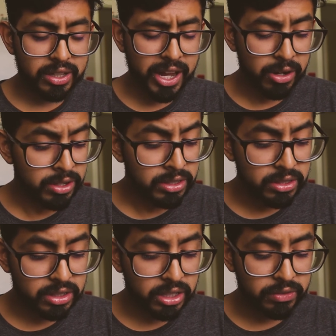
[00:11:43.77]

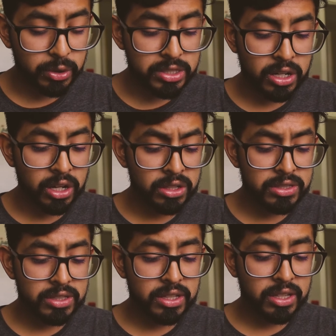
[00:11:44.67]
Aaron, a voice
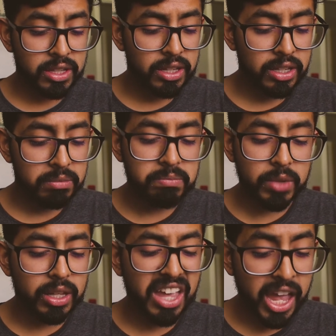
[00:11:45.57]
calls.
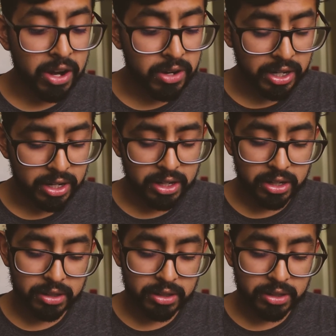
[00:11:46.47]
Aaron.